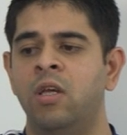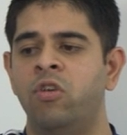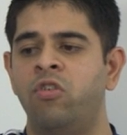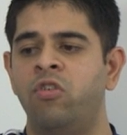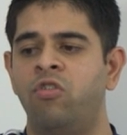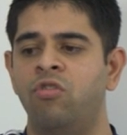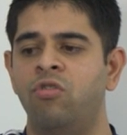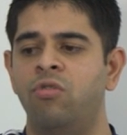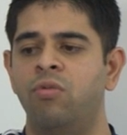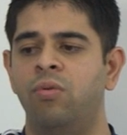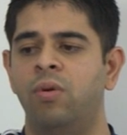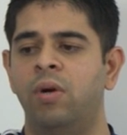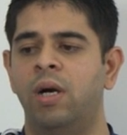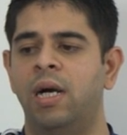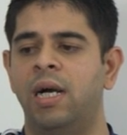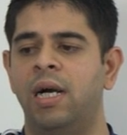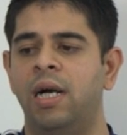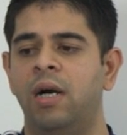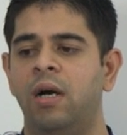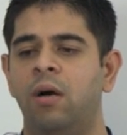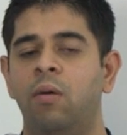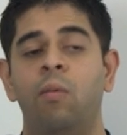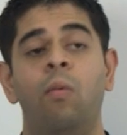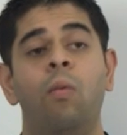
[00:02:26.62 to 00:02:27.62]
to
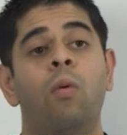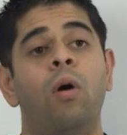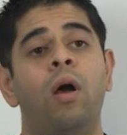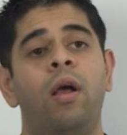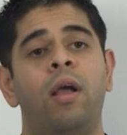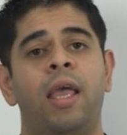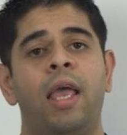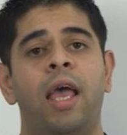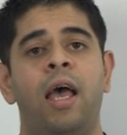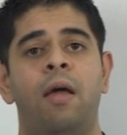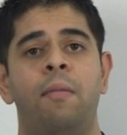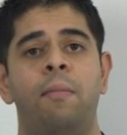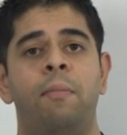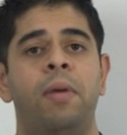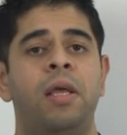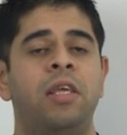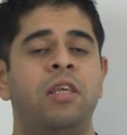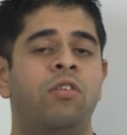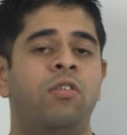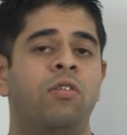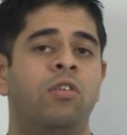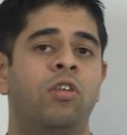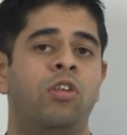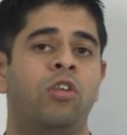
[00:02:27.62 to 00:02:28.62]
uh, work out
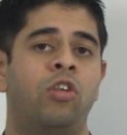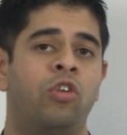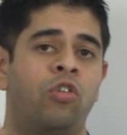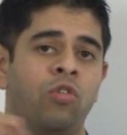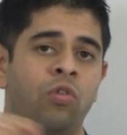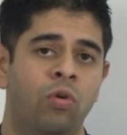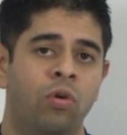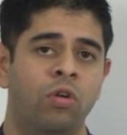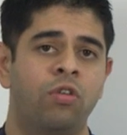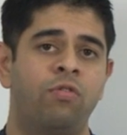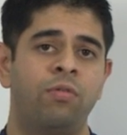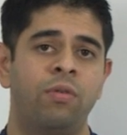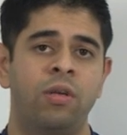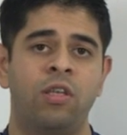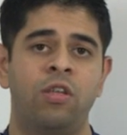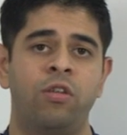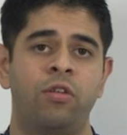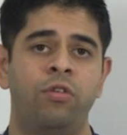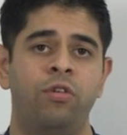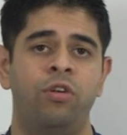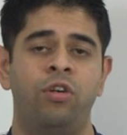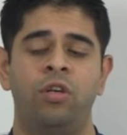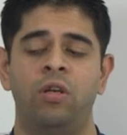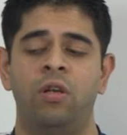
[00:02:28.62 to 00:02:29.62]
based on the source
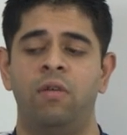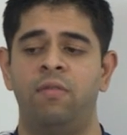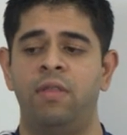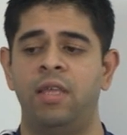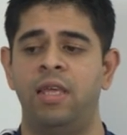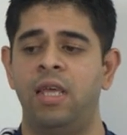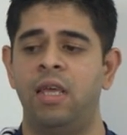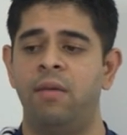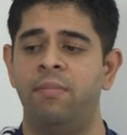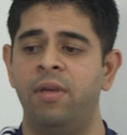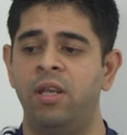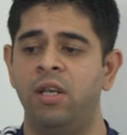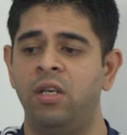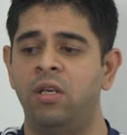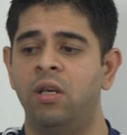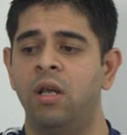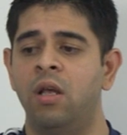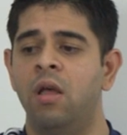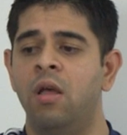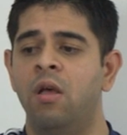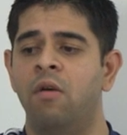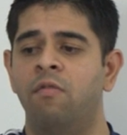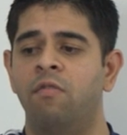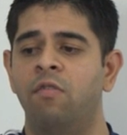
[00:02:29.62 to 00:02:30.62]
resolution of the image
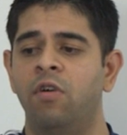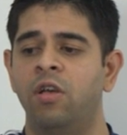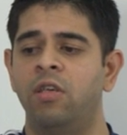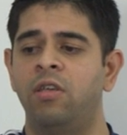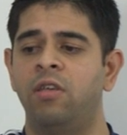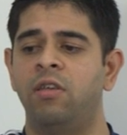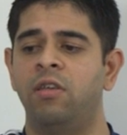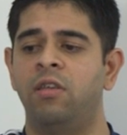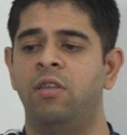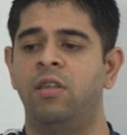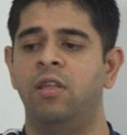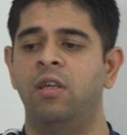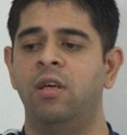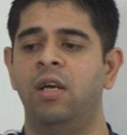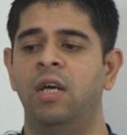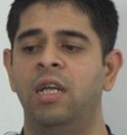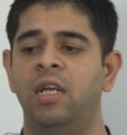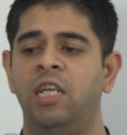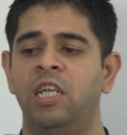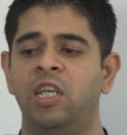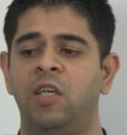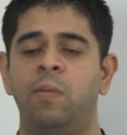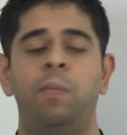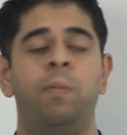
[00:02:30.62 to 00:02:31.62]
versus the
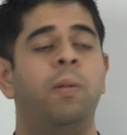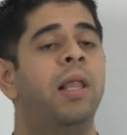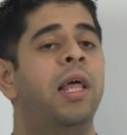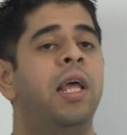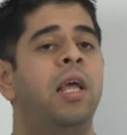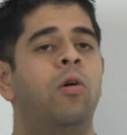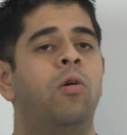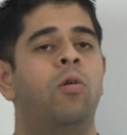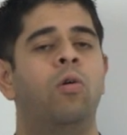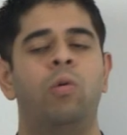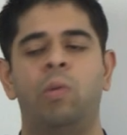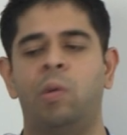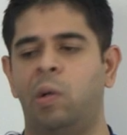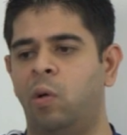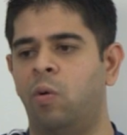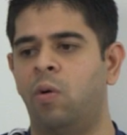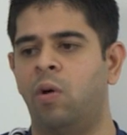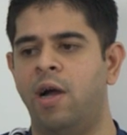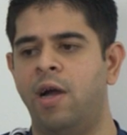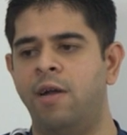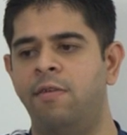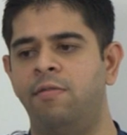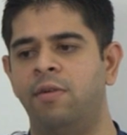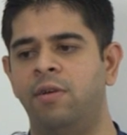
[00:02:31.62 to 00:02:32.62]
display or
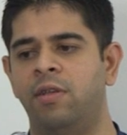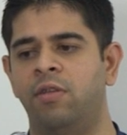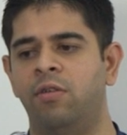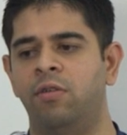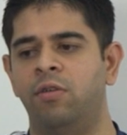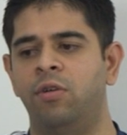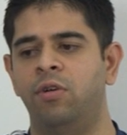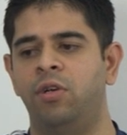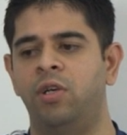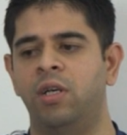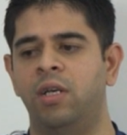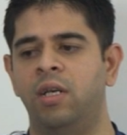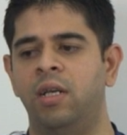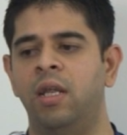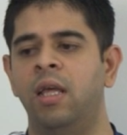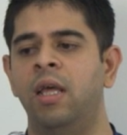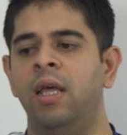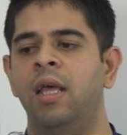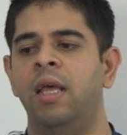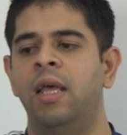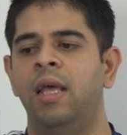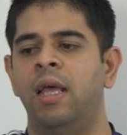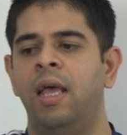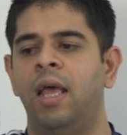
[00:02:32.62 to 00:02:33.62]
required resolution
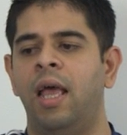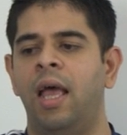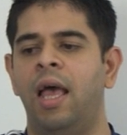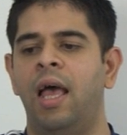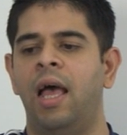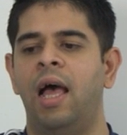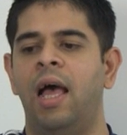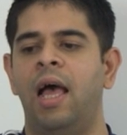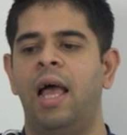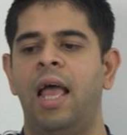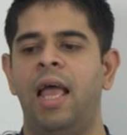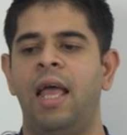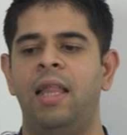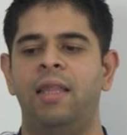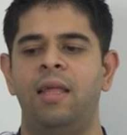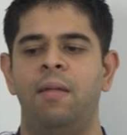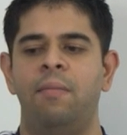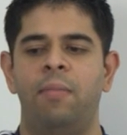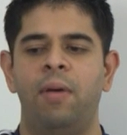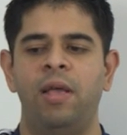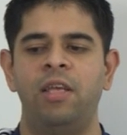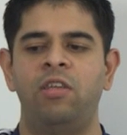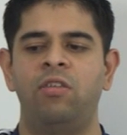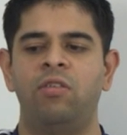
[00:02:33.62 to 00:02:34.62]
uh, and then
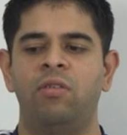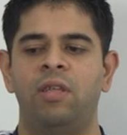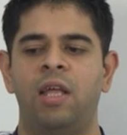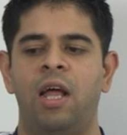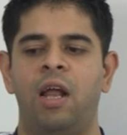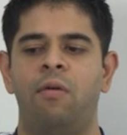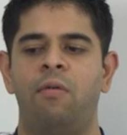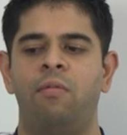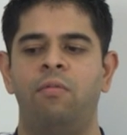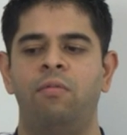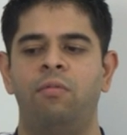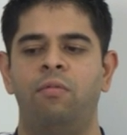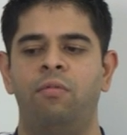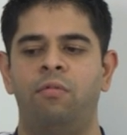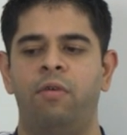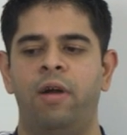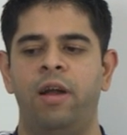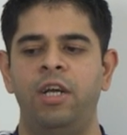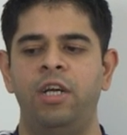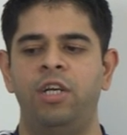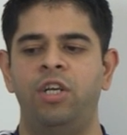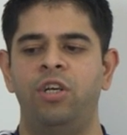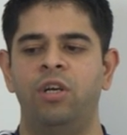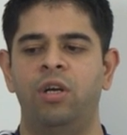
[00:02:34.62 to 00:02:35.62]
based on that
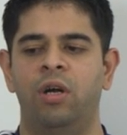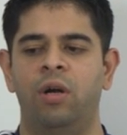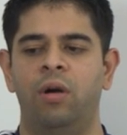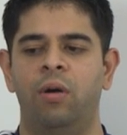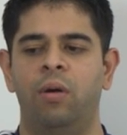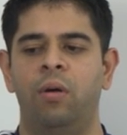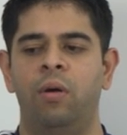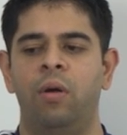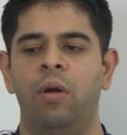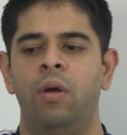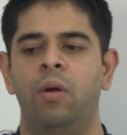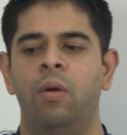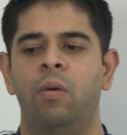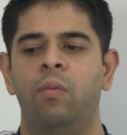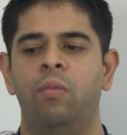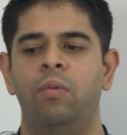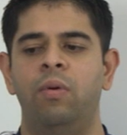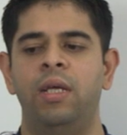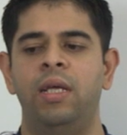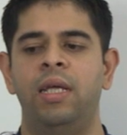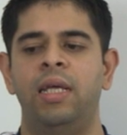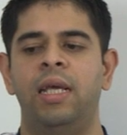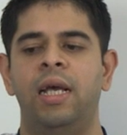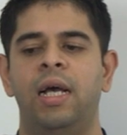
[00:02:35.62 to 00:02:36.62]
ratio
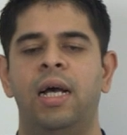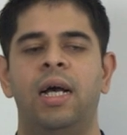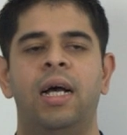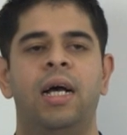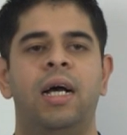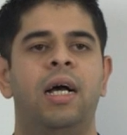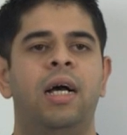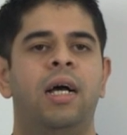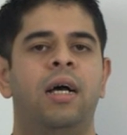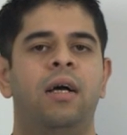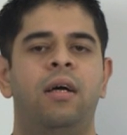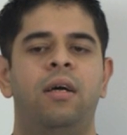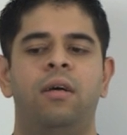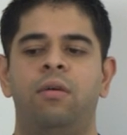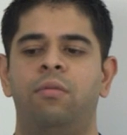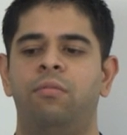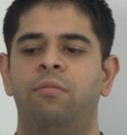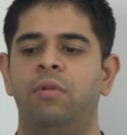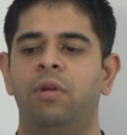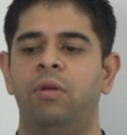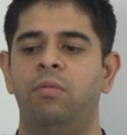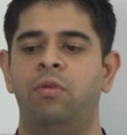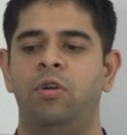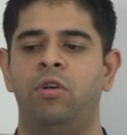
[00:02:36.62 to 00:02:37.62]
we, uh,
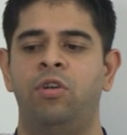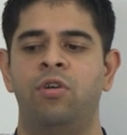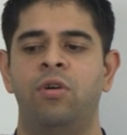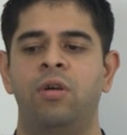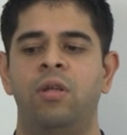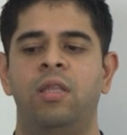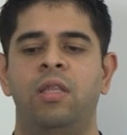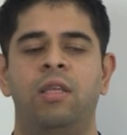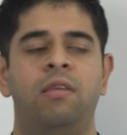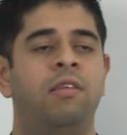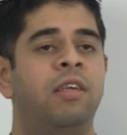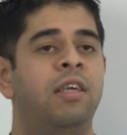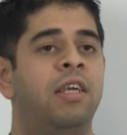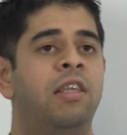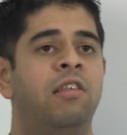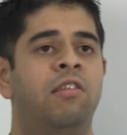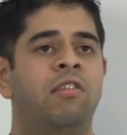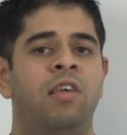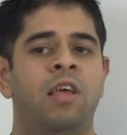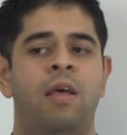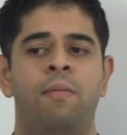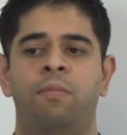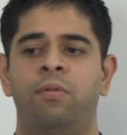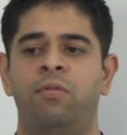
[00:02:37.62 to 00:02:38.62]
we return this in
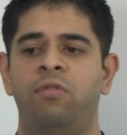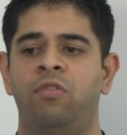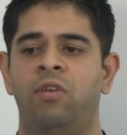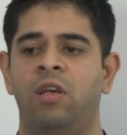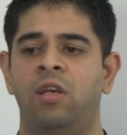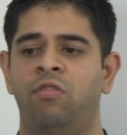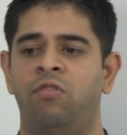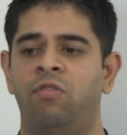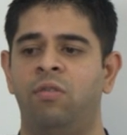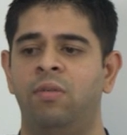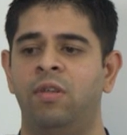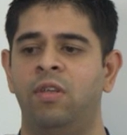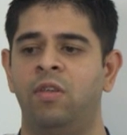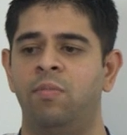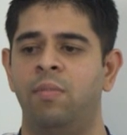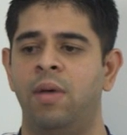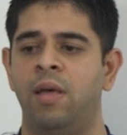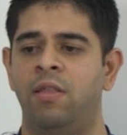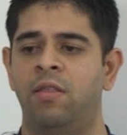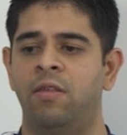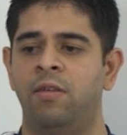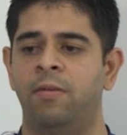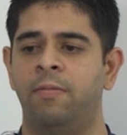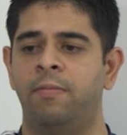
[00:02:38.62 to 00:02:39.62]
sample size from this
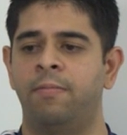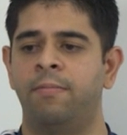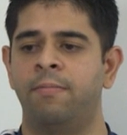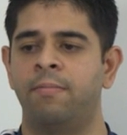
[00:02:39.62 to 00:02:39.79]
method.